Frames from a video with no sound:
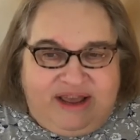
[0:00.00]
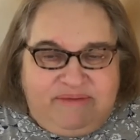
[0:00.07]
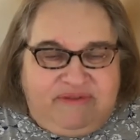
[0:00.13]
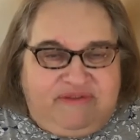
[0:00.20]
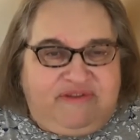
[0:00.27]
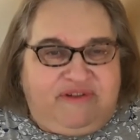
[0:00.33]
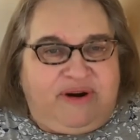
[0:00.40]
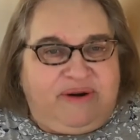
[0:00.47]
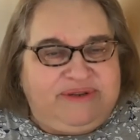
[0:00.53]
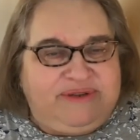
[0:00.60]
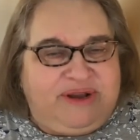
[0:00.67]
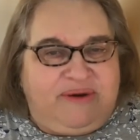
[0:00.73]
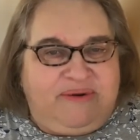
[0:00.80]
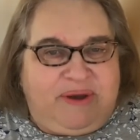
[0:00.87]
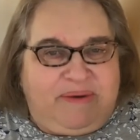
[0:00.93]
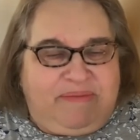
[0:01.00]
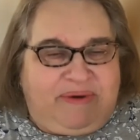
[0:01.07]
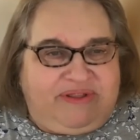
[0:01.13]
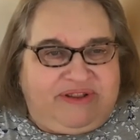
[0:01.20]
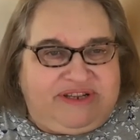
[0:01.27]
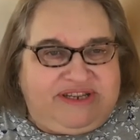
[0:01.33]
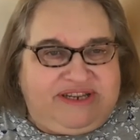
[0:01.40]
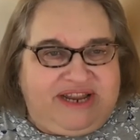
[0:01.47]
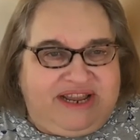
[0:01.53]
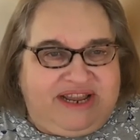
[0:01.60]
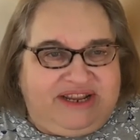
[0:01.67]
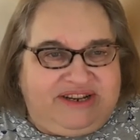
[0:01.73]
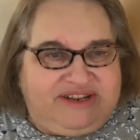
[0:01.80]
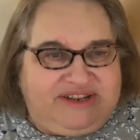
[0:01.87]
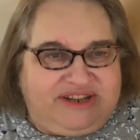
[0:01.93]
before I was going up on the
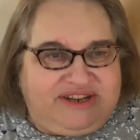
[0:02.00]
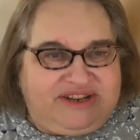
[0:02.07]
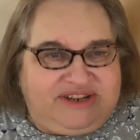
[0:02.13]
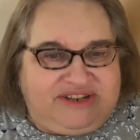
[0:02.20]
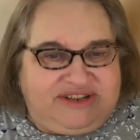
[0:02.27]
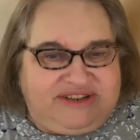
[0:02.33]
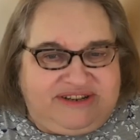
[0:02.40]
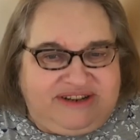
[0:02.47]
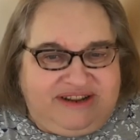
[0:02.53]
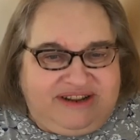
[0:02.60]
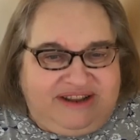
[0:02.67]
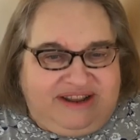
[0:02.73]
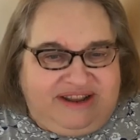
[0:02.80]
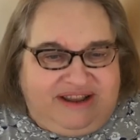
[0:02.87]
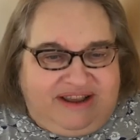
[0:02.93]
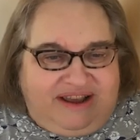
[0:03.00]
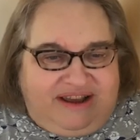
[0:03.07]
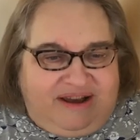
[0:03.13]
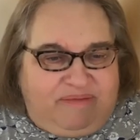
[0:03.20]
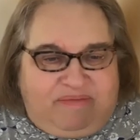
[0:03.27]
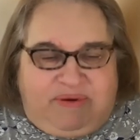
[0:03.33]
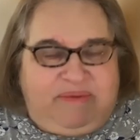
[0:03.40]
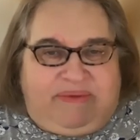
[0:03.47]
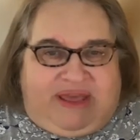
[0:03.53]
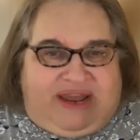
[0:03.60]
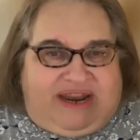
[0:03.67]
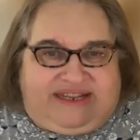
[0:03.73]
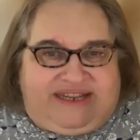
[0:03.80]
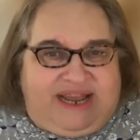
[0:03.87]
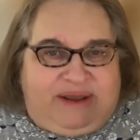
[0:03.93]
stage, they just uh, put me
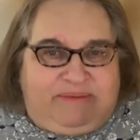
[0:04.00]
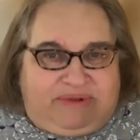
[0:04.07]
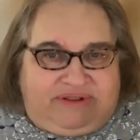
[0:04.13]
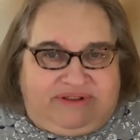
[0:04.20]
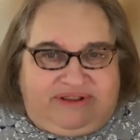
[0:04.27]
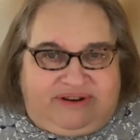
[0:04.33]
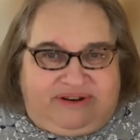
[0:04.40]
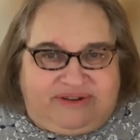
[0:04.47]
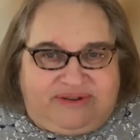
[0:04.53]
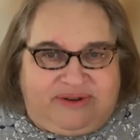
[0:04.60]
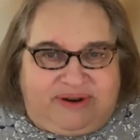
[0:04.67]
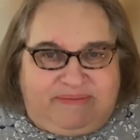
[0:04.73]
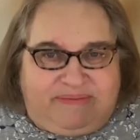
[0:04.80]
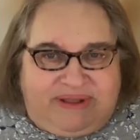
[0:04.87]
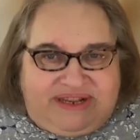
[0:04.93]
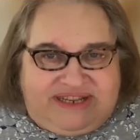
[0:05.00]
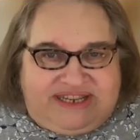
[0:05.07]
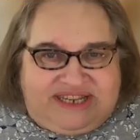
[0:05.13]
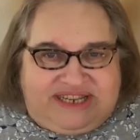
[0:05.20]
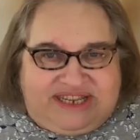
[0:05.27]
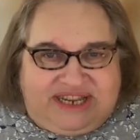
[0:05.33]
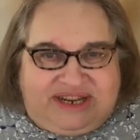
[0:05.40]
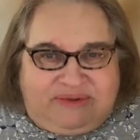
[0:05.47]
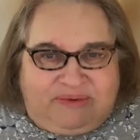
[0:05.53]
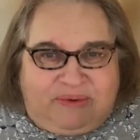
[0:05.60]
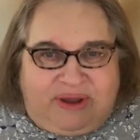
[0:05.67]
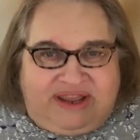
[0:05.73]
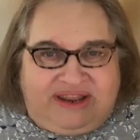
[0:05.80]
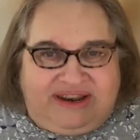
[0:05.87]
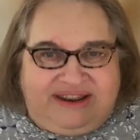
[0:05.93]
at a table, you know, so I had a place to sit and
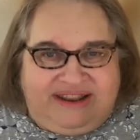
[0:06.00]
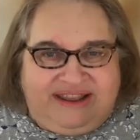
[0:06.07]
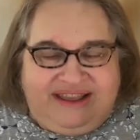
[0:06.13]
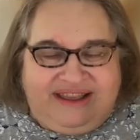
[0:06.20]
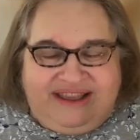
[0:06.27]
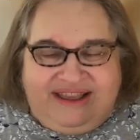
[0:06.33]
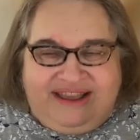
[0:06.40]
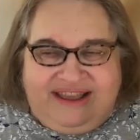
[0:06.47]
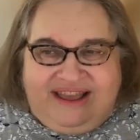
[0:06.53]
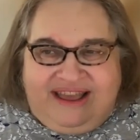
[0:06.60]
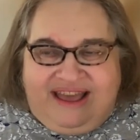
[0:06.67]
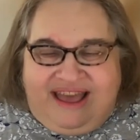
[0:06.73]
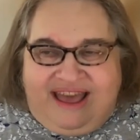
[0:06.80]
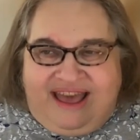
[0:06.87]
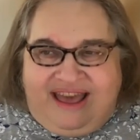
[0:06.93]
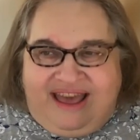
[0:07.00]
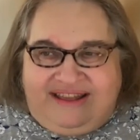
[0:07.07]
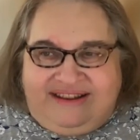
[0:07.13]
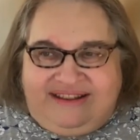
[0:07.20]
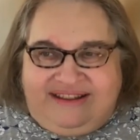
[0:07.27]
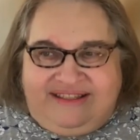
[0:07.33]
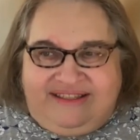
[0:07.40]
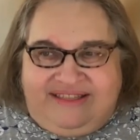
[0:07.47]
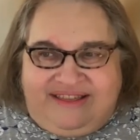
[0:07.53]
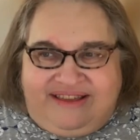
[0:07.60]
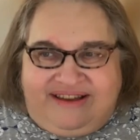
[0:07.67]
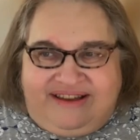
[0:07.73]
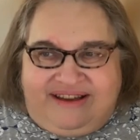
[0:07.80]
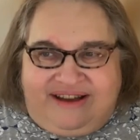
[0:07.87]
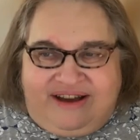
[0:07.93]
wait. And
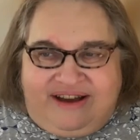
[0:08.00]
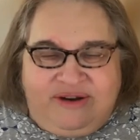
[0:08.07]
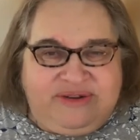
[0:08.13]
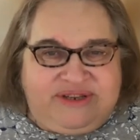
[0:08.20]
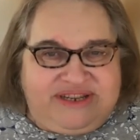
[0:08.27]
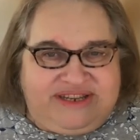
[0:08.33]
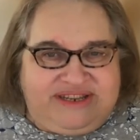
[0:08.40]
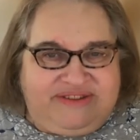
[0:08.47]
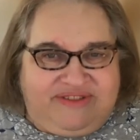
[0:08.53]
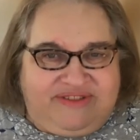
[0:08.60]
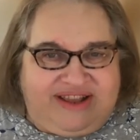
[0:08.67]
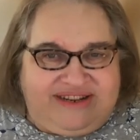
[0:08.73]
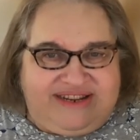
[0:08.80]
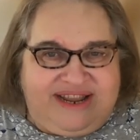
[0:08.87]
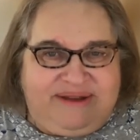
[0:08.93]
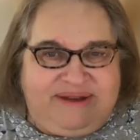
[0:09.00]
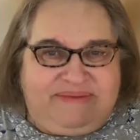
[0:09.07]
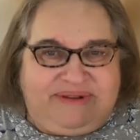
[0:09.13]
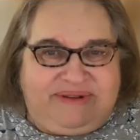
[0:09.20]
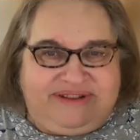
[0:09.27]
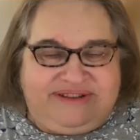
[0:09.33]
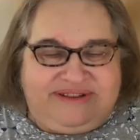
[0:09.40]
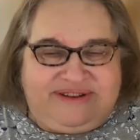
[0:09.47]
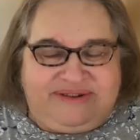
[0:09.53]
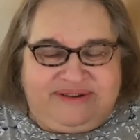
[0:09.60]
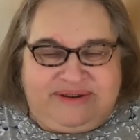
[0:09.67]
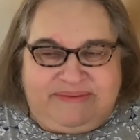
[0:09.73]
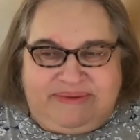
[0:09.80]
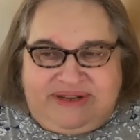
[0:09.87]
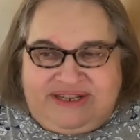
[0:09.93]
the hostess of that table
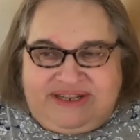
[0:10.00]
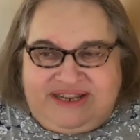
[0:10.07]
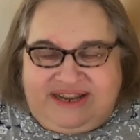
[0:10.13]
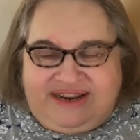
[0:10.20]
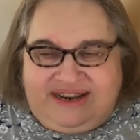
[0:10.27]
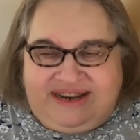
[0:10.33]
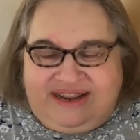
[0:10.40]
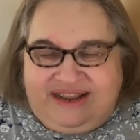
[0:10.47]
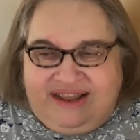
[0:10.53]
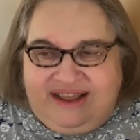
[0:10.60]
turned to me and said,